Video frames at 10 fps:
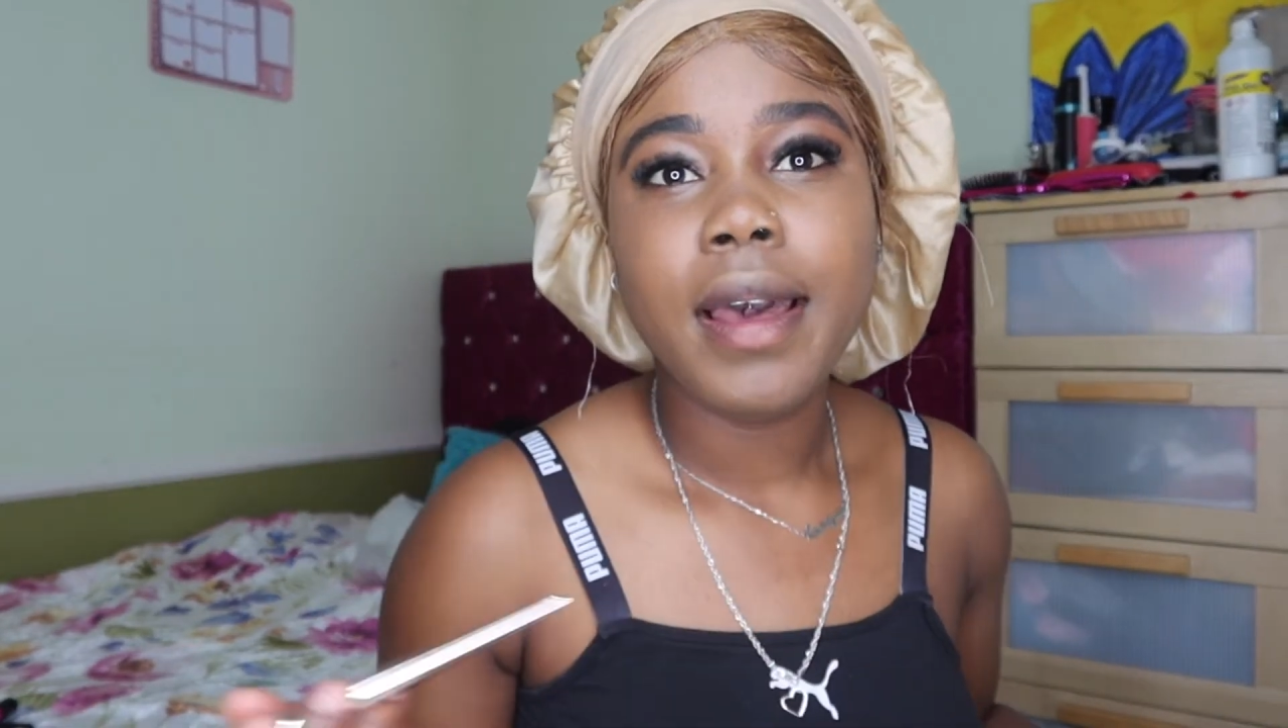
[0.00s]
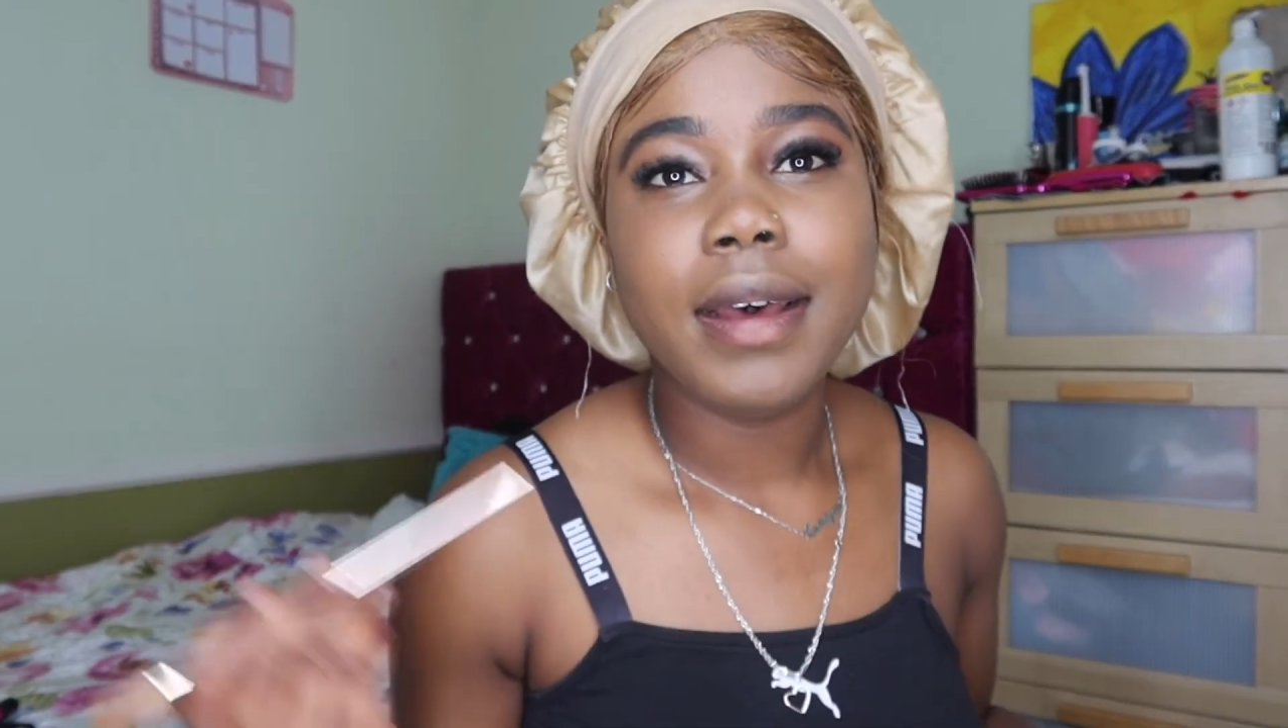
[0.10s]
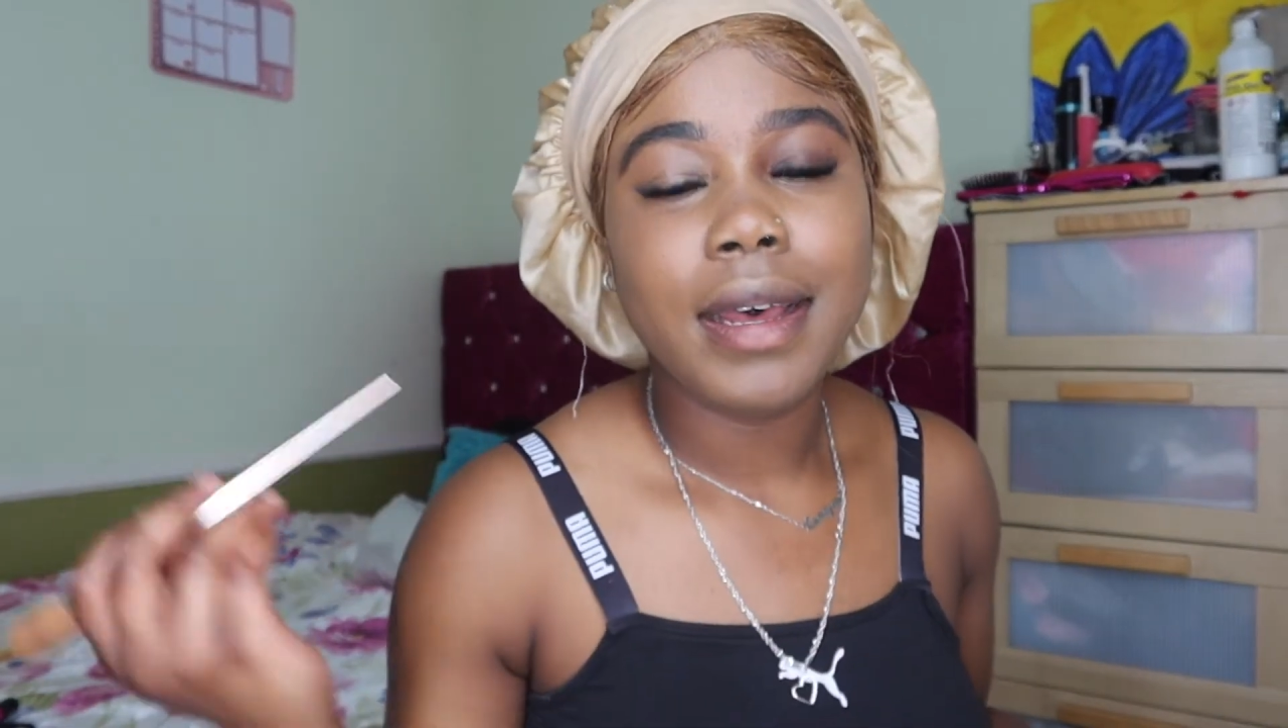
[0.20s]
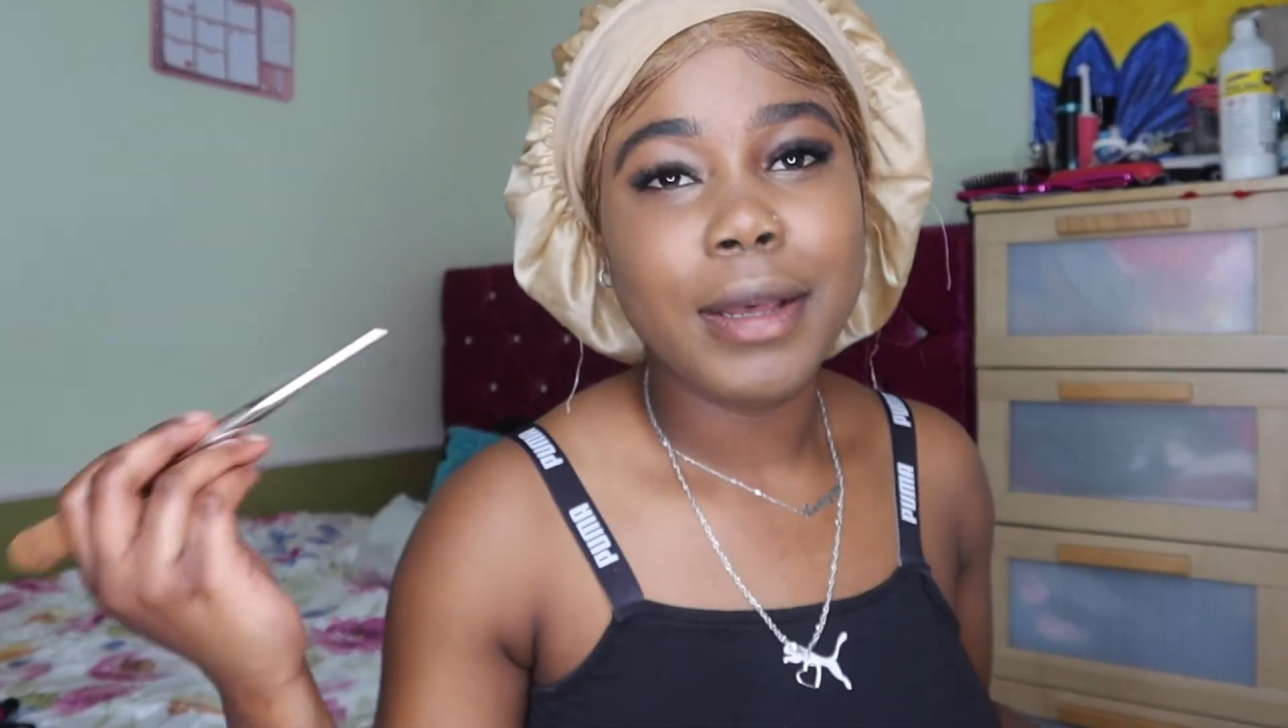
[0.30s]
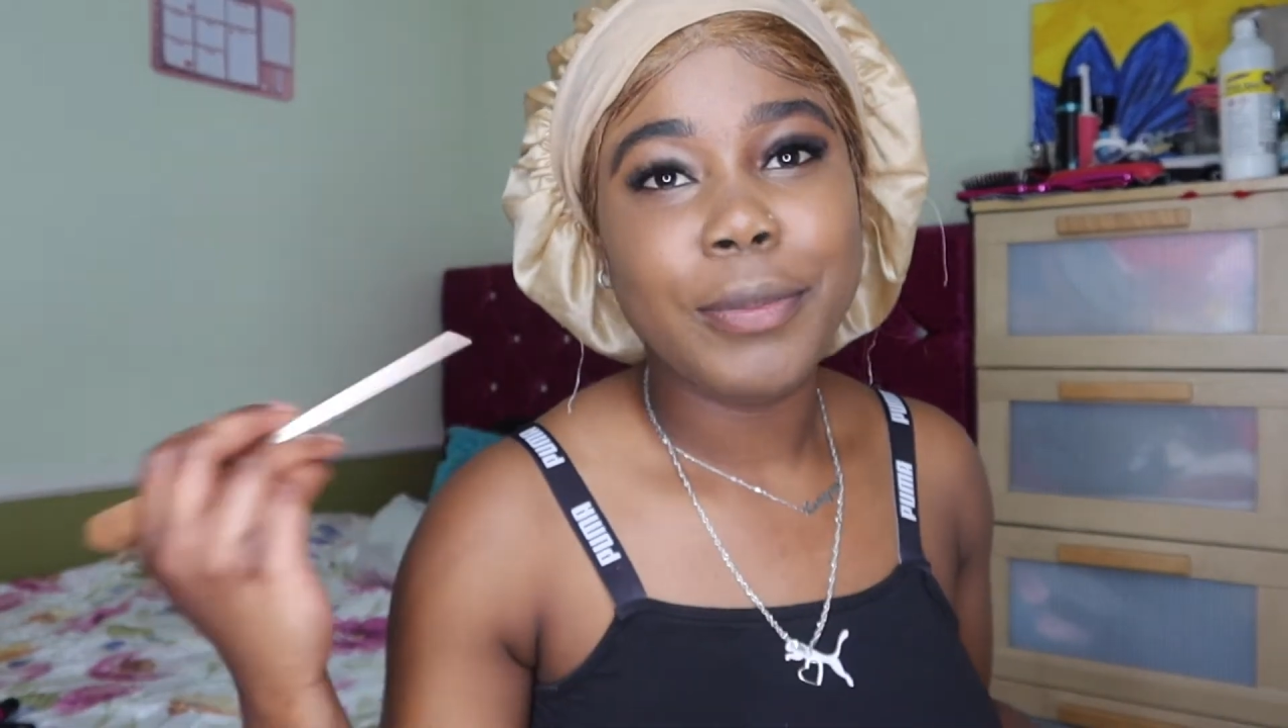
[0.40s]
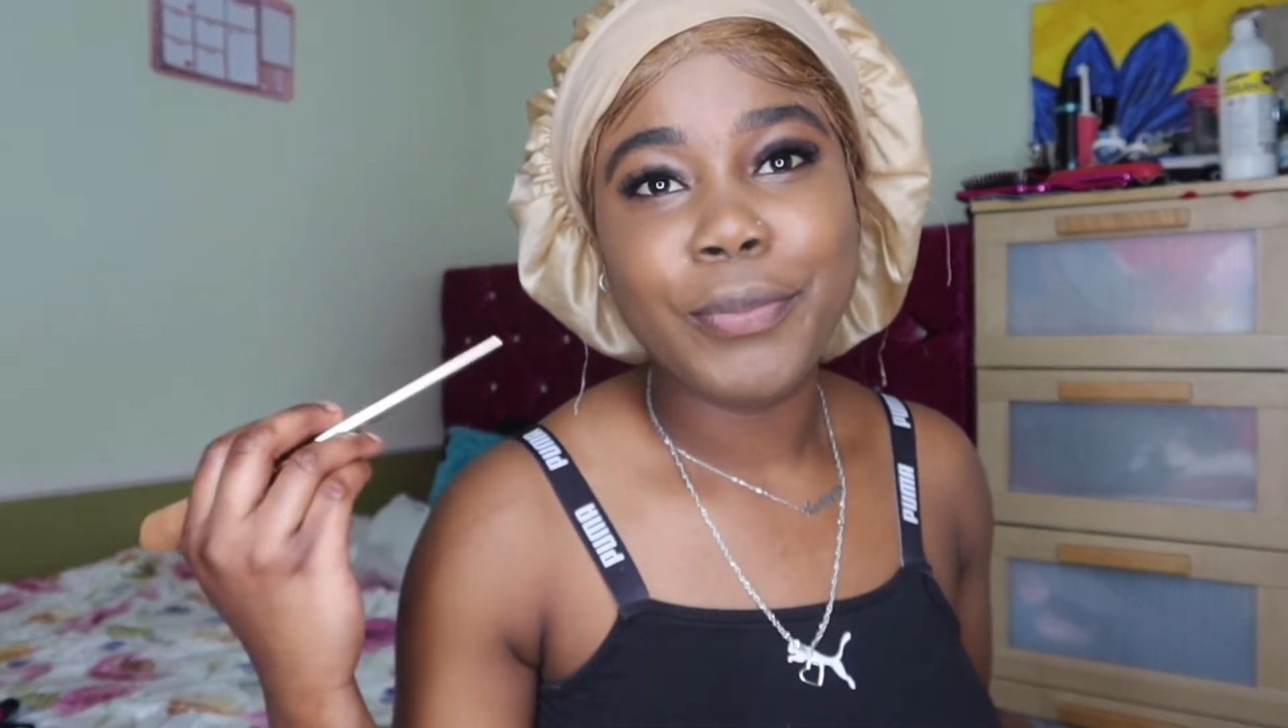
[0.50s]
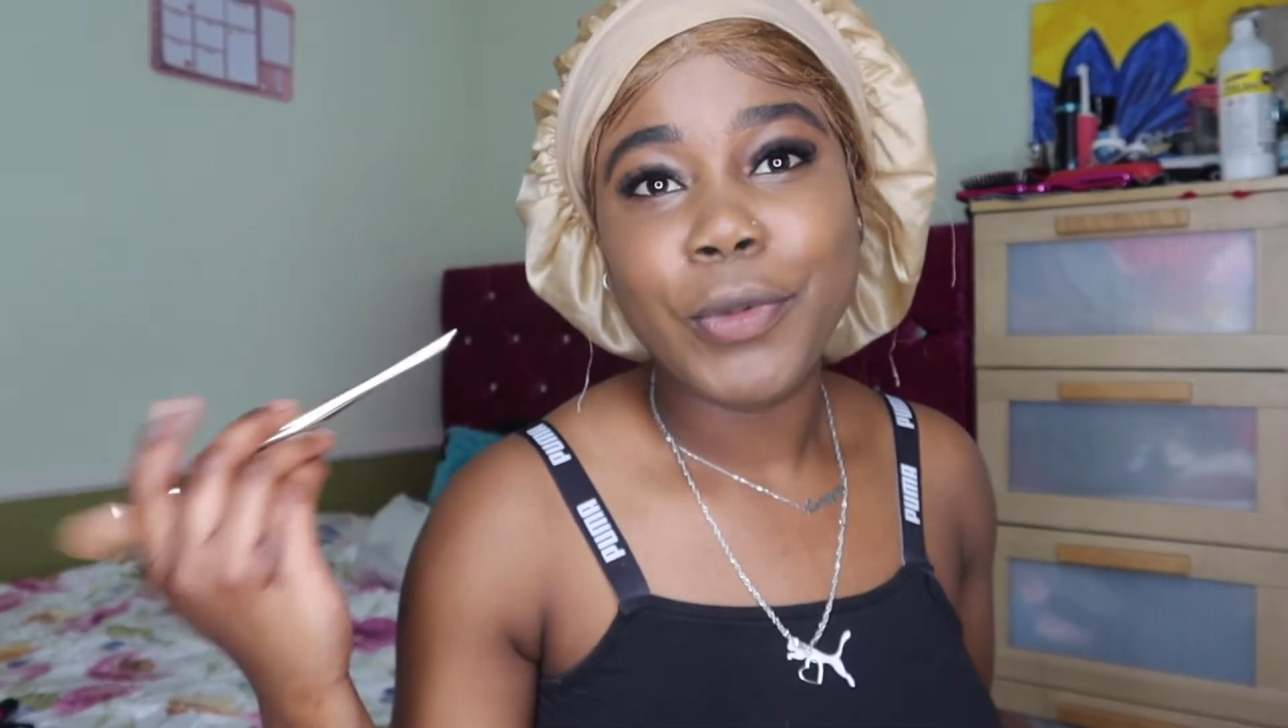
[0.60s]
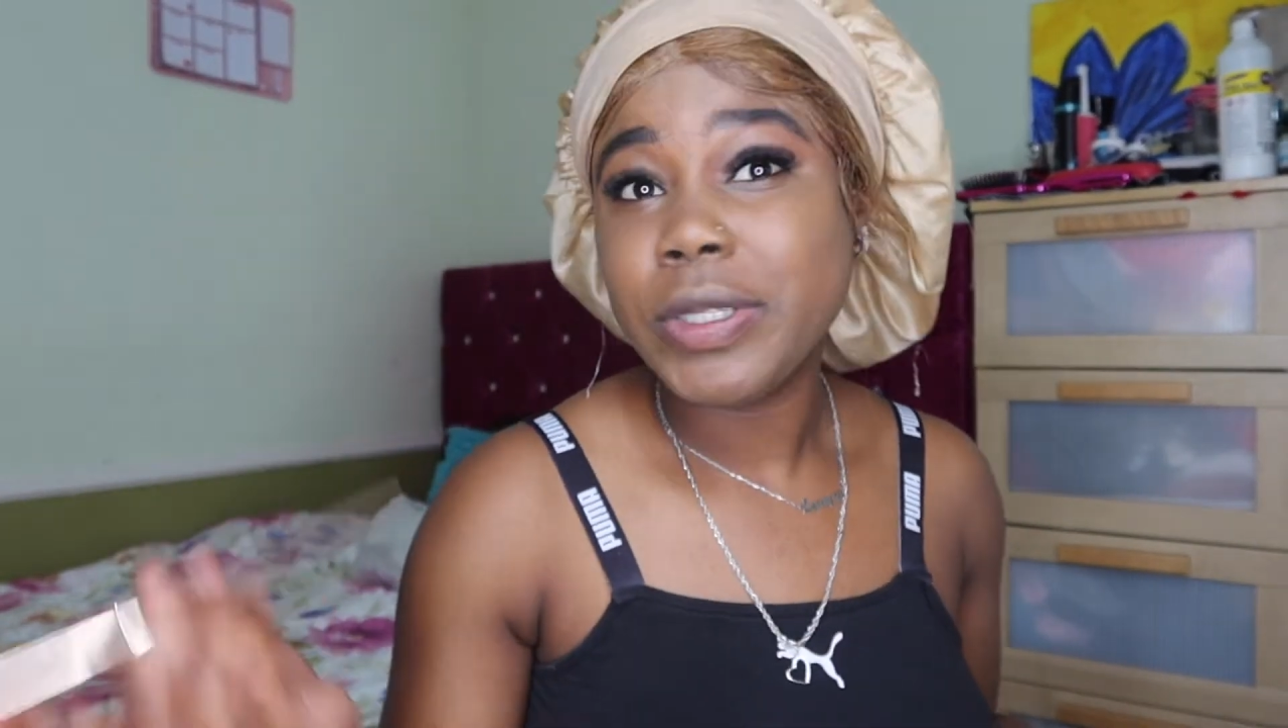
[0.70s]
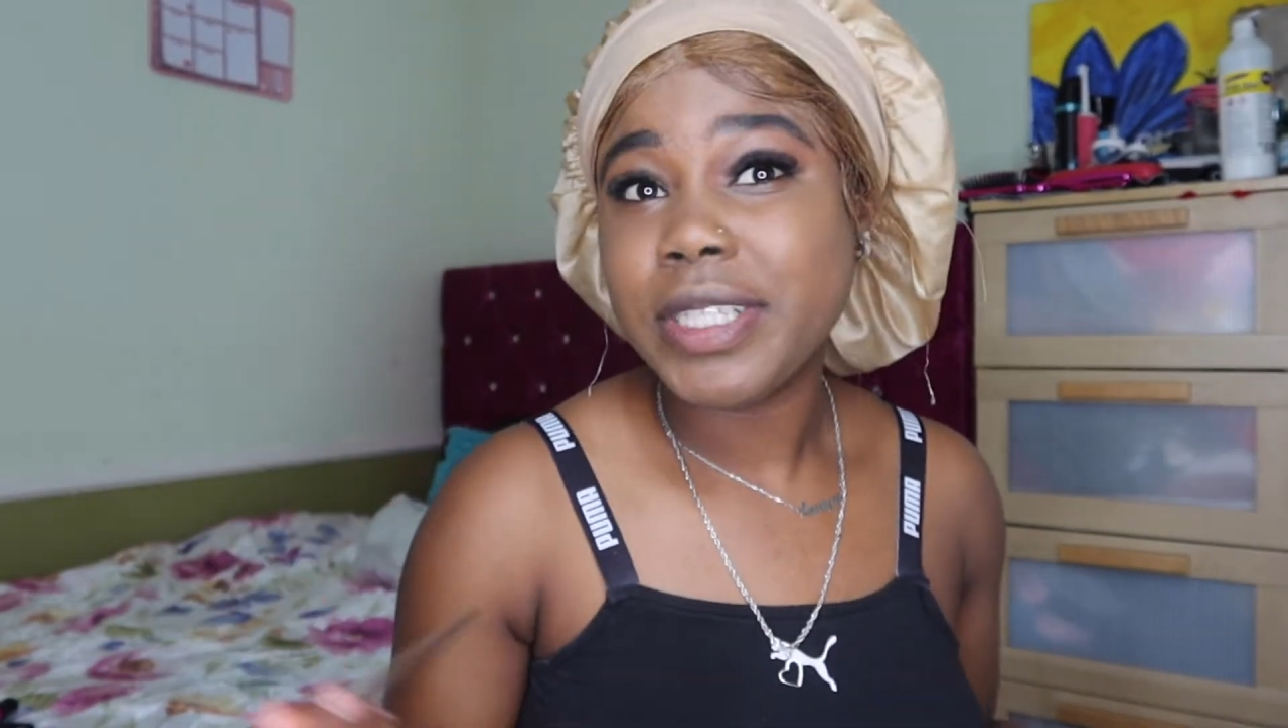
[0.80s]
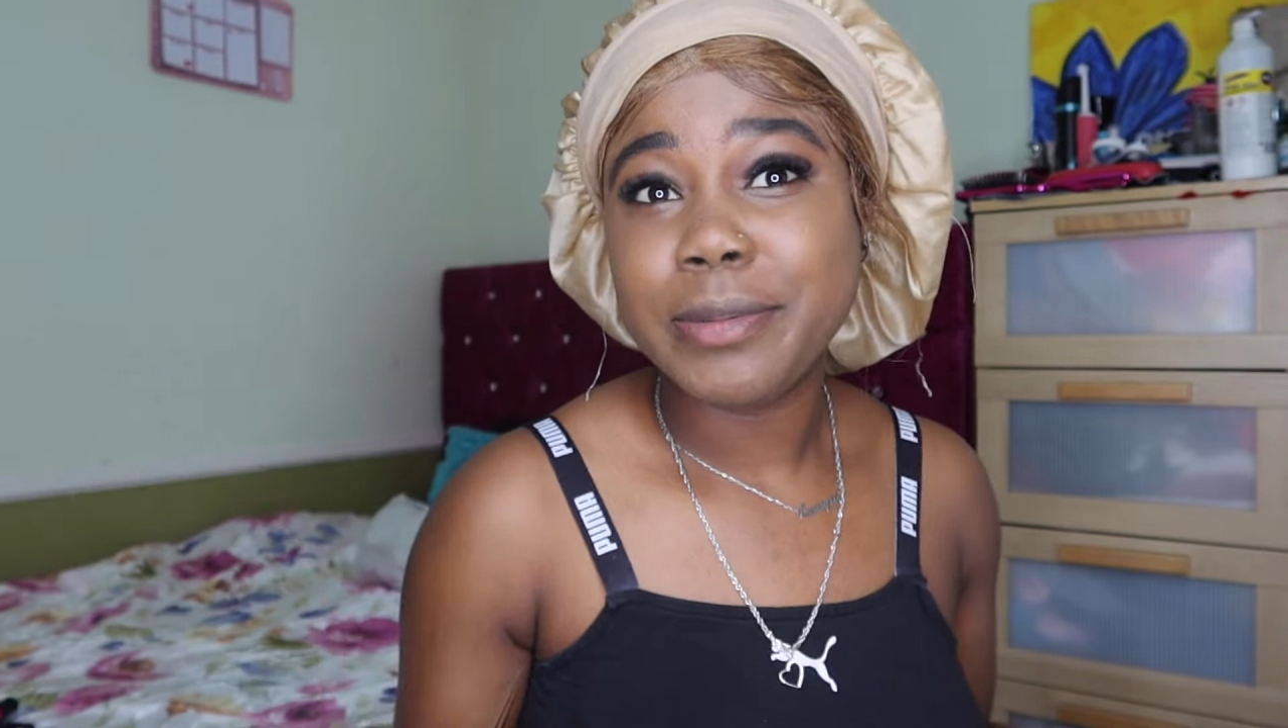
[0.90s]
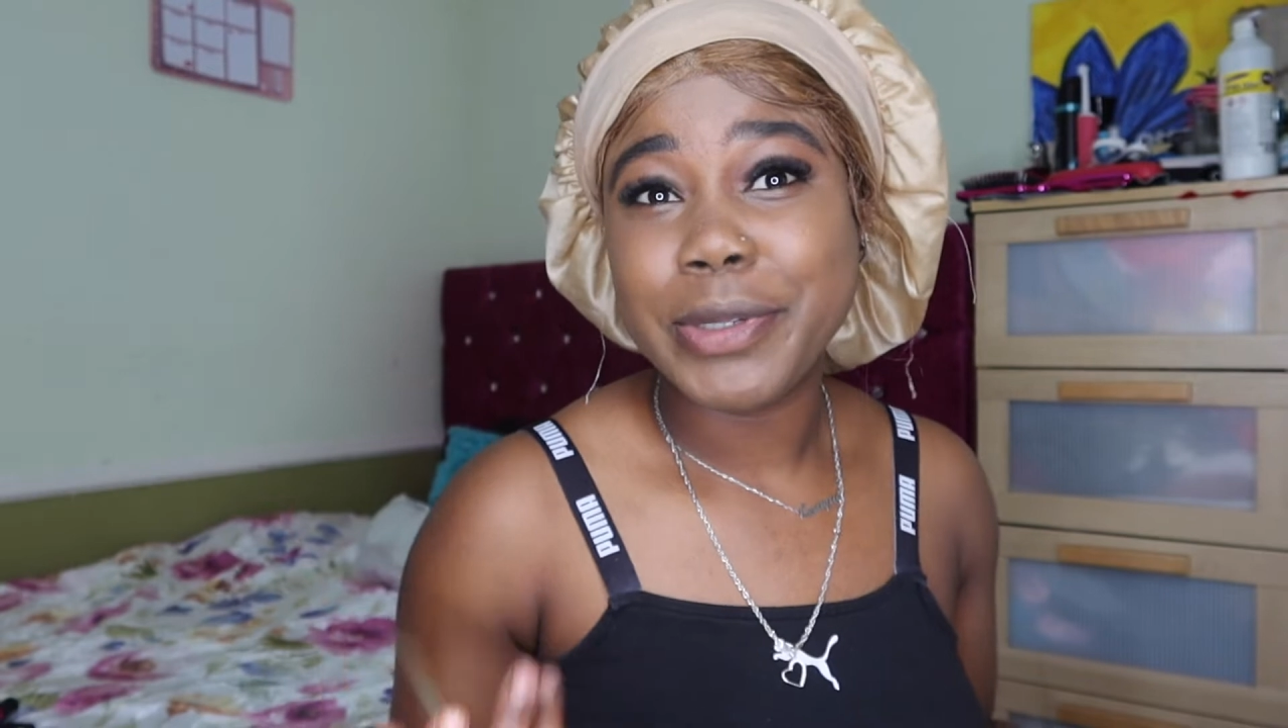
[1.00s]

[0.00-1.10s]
Most times